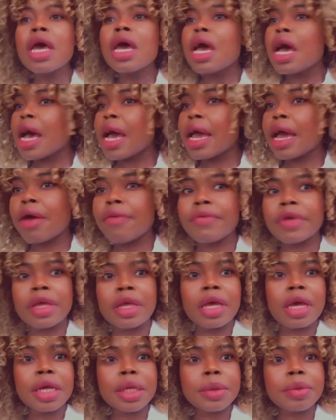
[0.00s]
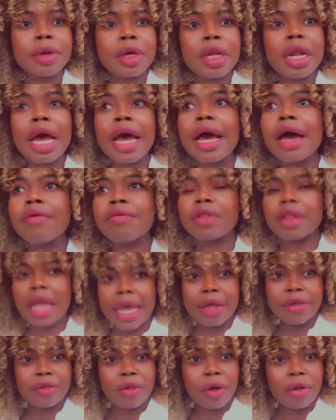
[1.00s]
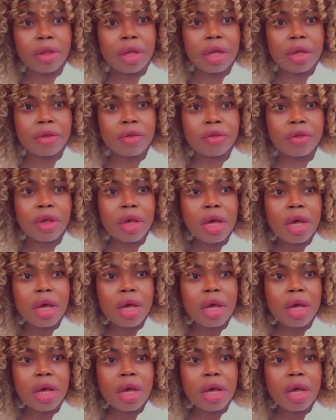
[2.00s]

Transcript: I have engagement, I have likes on this.